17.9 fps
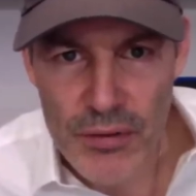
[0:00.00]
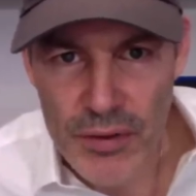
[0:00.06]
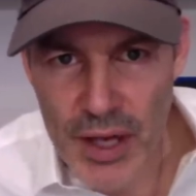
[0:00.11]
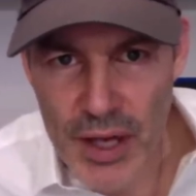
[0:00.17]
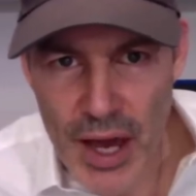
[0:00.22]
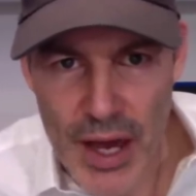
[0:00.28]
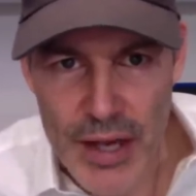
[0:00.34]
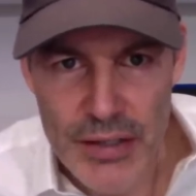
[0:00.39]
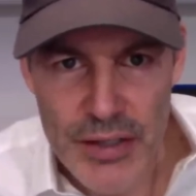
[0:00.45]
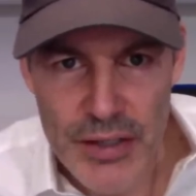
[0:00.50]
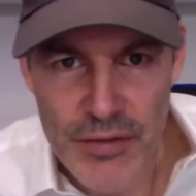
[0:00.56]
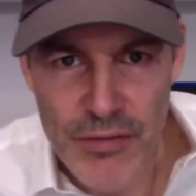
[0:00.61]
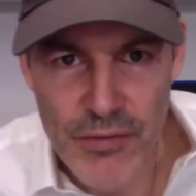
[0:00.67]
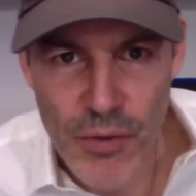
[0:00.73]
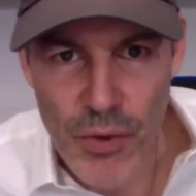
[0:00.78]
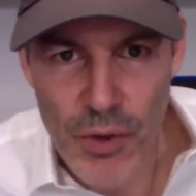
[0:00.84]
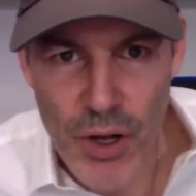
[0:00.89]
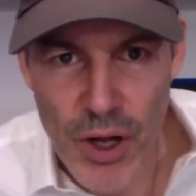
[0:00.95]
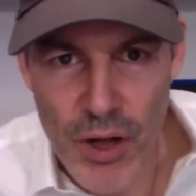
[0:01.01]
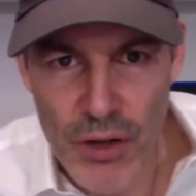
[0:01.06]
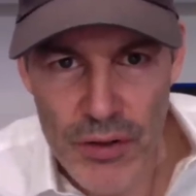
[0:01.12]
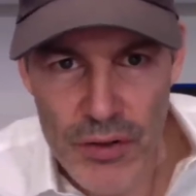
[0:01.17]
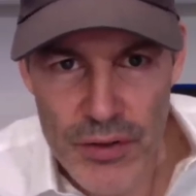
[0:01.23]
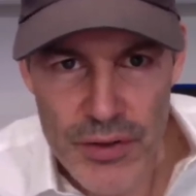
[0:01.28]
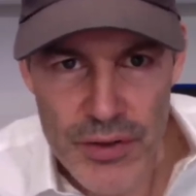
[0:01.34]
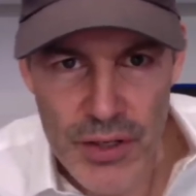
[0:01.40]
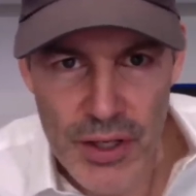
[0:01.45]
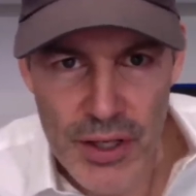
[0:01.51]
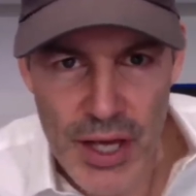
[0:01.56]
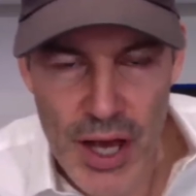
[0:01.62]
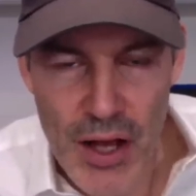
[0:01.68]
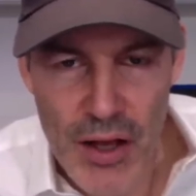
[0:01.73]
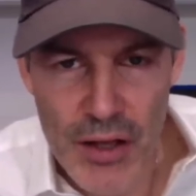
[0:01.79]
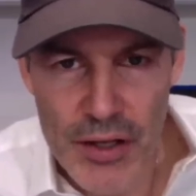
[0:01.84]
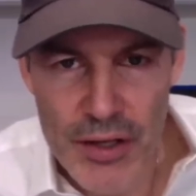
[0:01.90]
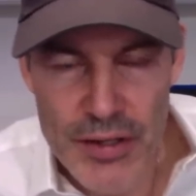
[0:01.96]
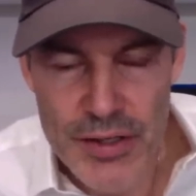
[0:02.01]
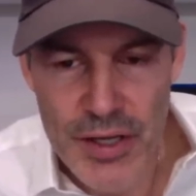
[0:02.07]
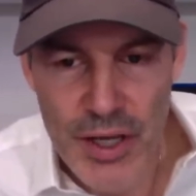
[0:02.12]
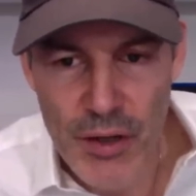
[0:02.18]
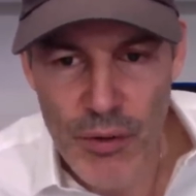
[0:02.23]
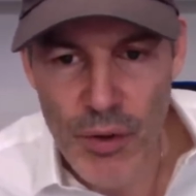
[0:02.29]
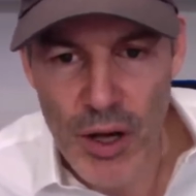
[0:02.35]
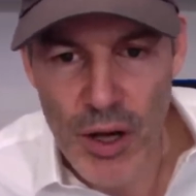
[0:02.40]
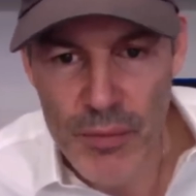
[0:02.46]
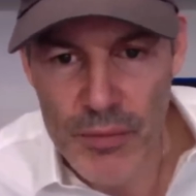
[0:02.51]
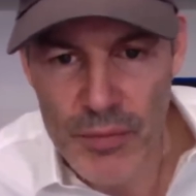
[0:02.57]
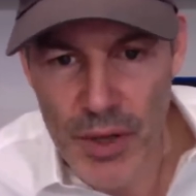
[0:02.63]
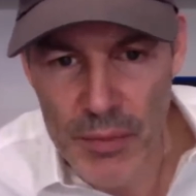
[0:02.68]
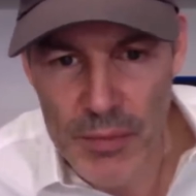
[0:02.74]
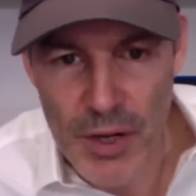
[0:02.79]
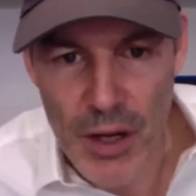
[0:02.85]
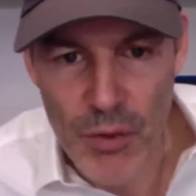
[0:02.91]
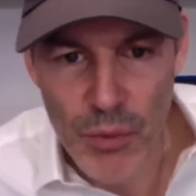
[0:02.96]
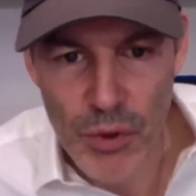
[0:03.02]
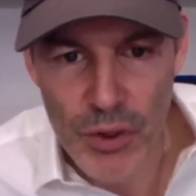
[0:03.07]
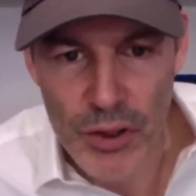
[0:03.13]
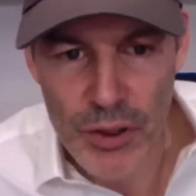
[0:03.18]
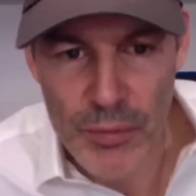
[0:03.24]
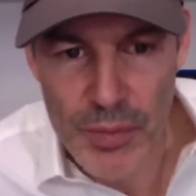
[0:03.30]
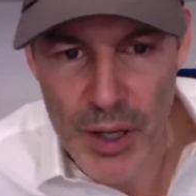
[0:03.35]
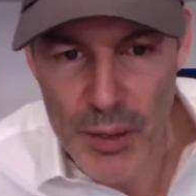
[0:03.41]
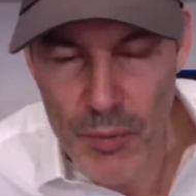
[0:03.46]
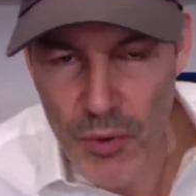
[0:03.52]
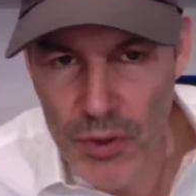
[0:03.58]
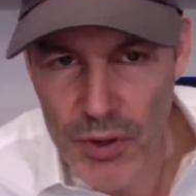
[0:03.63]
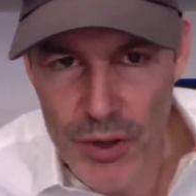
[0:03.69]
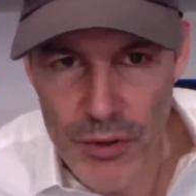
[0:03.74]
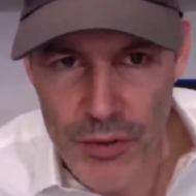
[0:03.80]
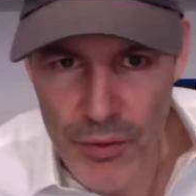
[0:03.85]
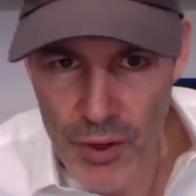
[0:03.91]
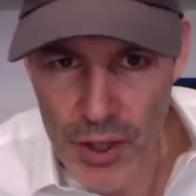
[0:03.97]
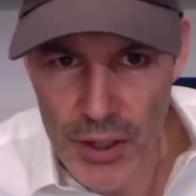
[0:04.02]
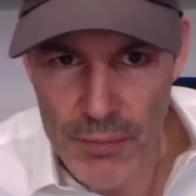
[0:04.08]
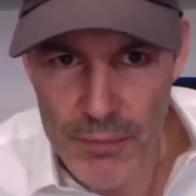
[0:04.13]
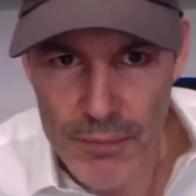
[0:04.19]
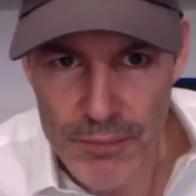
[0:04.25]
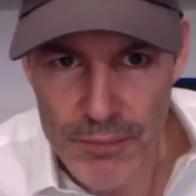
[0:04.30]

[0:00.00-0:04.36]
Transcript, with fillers: gas is four dollars a gallon and saying, "Well, I'm I'm not willing to pay more than three.